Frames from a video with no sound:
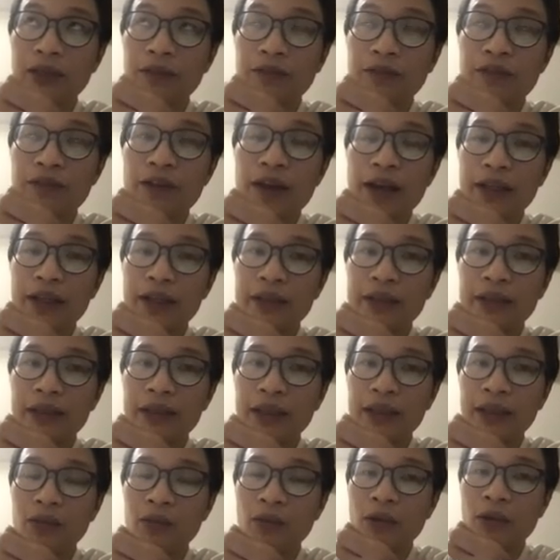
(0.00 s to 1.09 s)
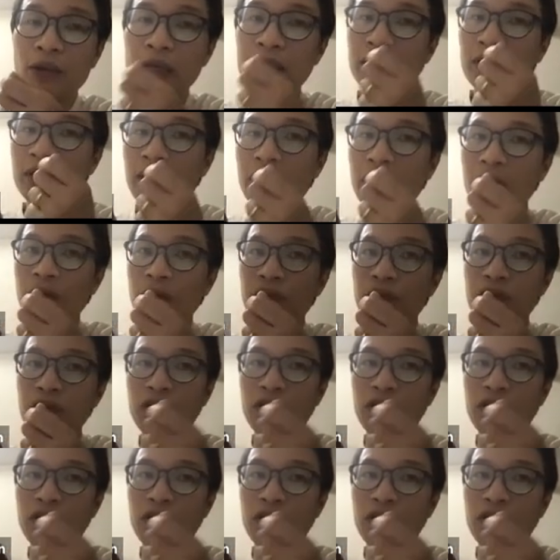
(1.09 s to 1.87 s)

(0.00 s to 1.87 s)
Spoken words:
the fact that when you go